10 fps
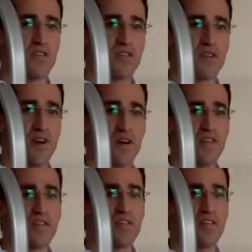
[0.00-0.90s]

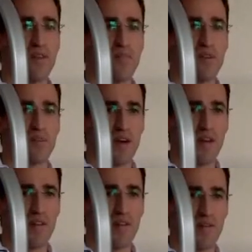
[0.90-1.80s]
Is there something better
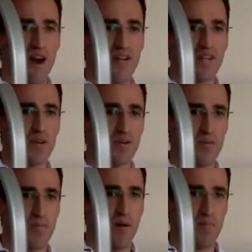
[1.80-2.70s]
than writing with
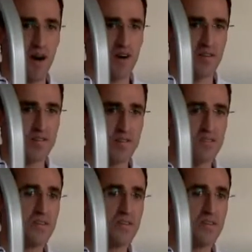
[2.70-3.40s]
my mouse?